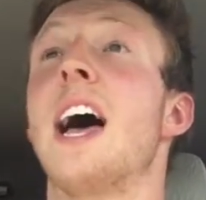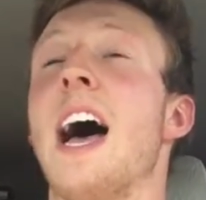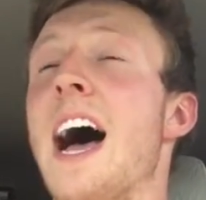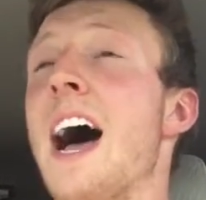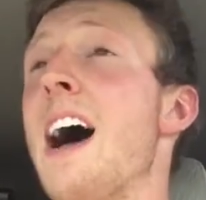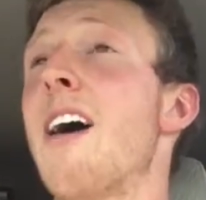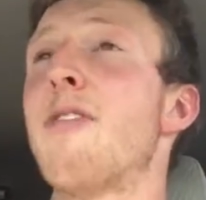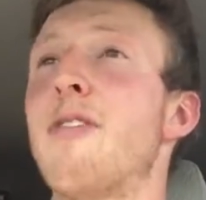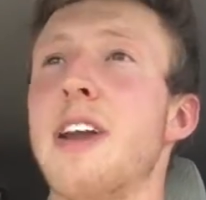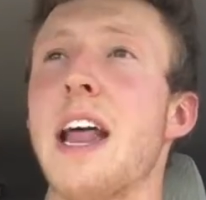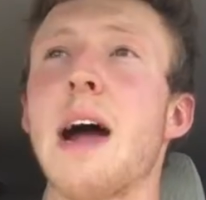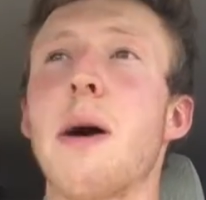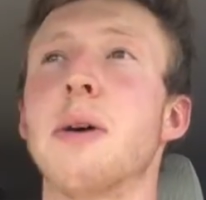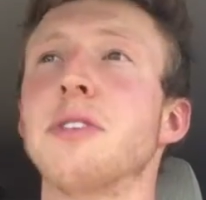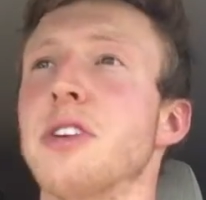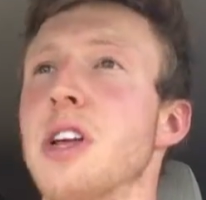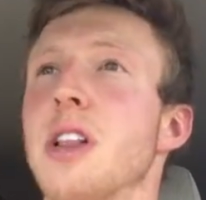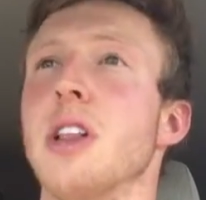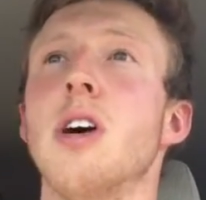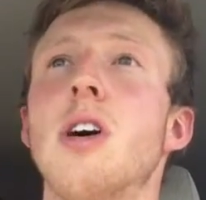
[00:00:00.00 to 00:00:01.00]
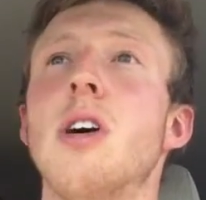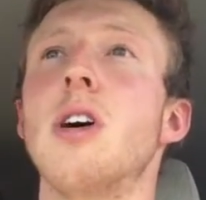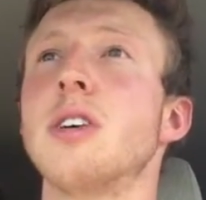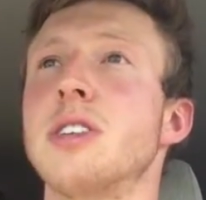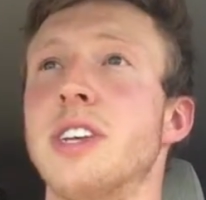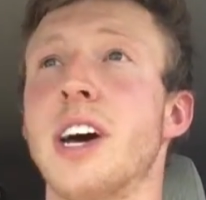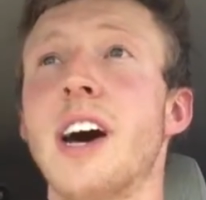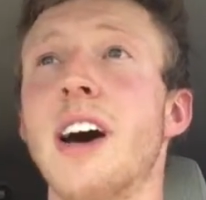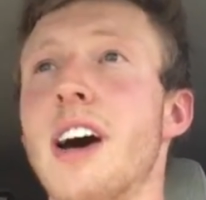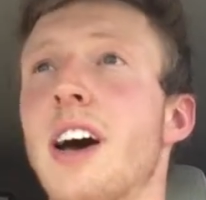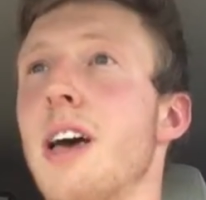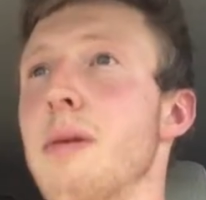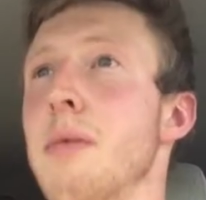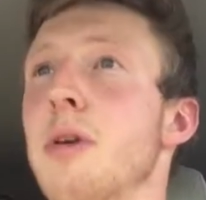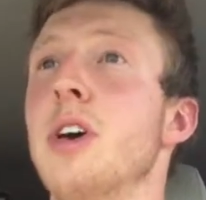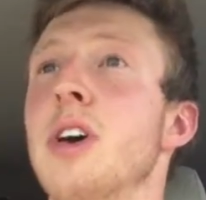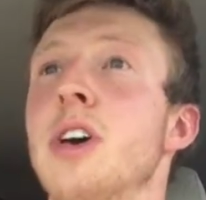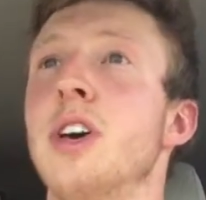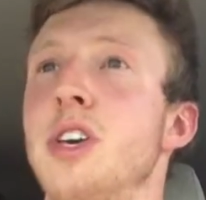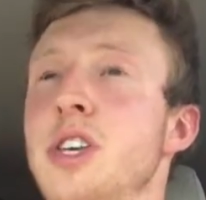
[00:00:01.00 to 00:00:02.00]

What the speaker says: Half an hour is a long time.